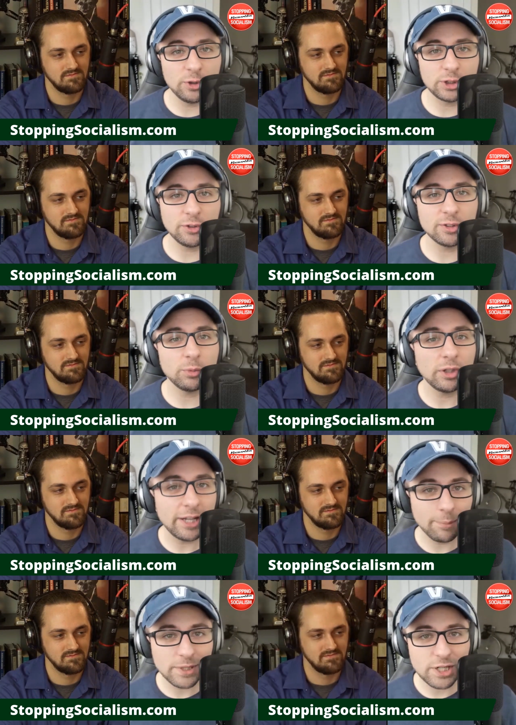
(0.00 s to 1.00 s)
Speaker 1: for
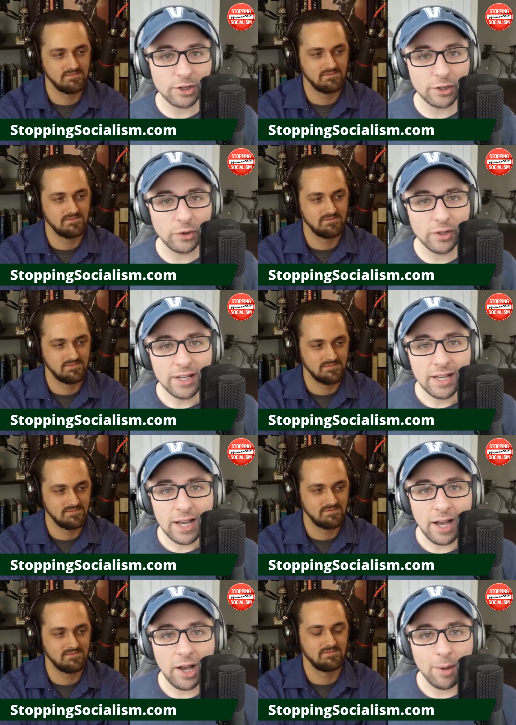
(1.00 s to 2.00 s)
socialism related material.
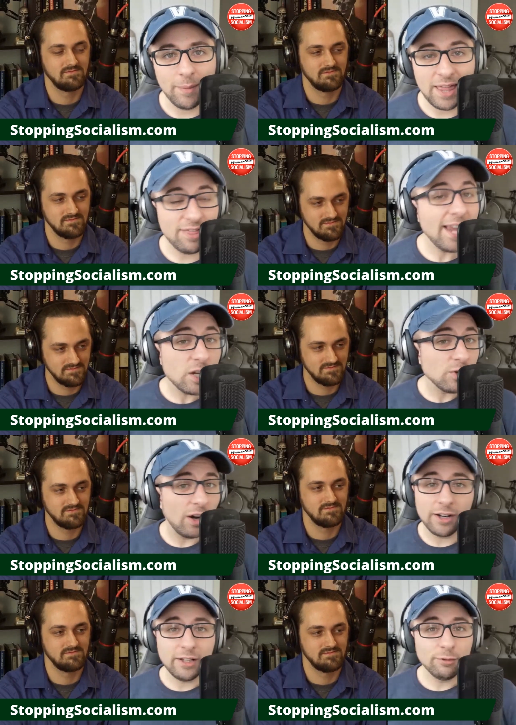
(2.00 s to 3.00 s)
Um, and thank
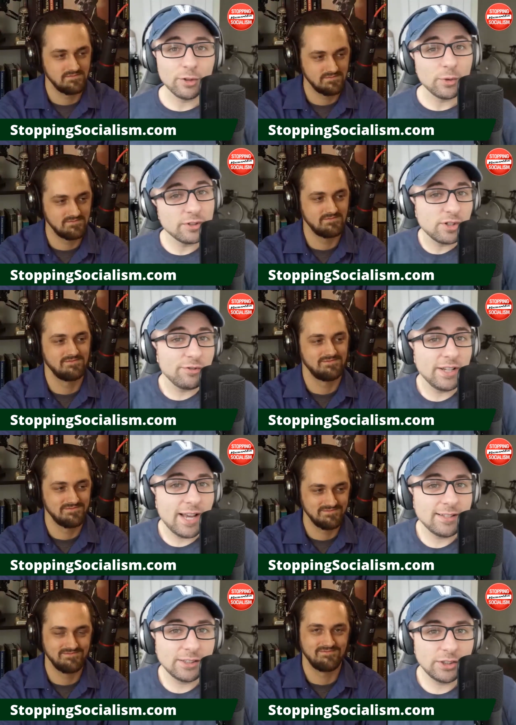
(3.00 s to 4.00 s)
you, Donnie, for doing such a
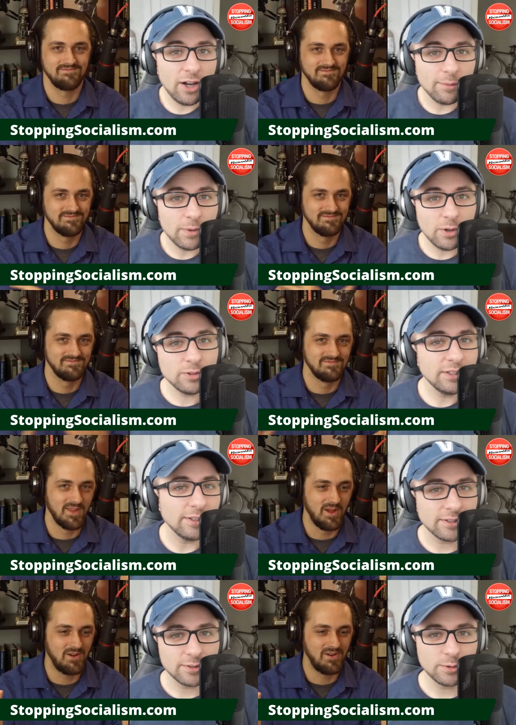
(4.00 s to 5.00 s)
fantastic job.
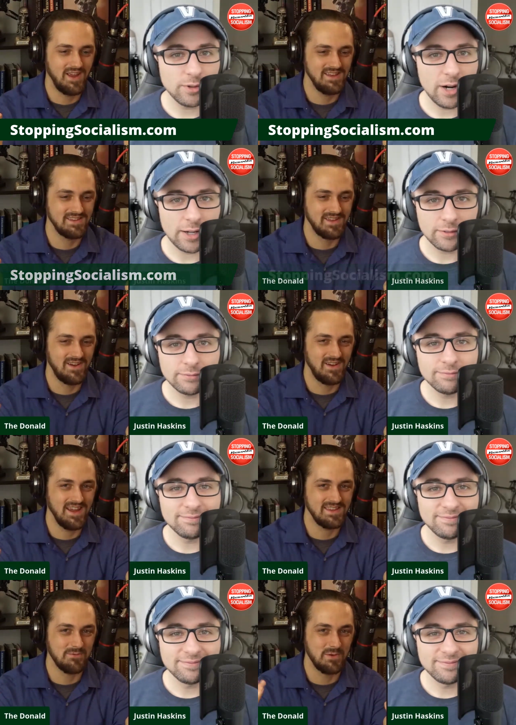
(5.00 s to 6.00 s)
Hosting all right. All
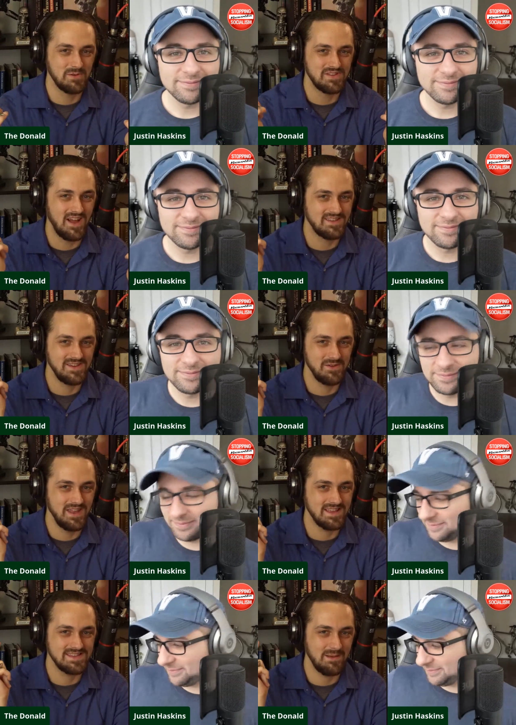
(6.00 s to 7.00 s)
right.
Speaker 2: And we will talk to you
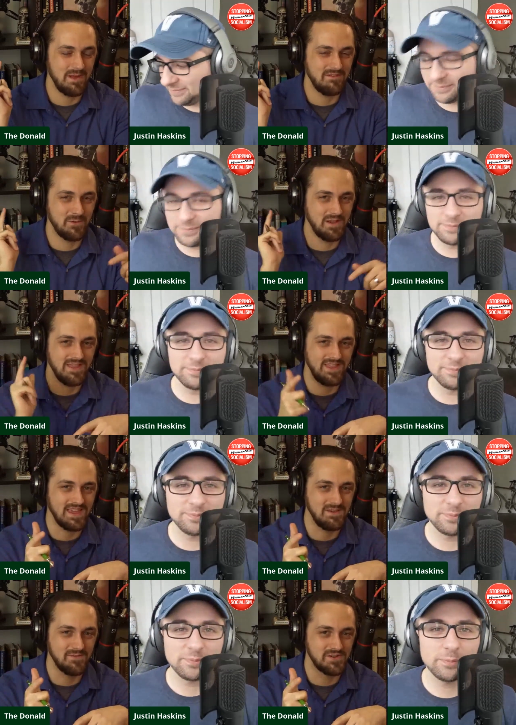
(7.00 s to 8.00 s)
next time, everyone.
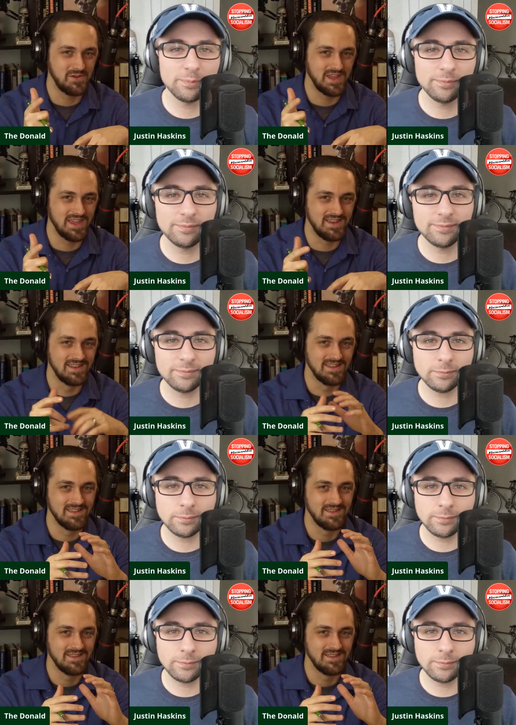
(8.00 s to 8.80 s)
Thank you for tuning in.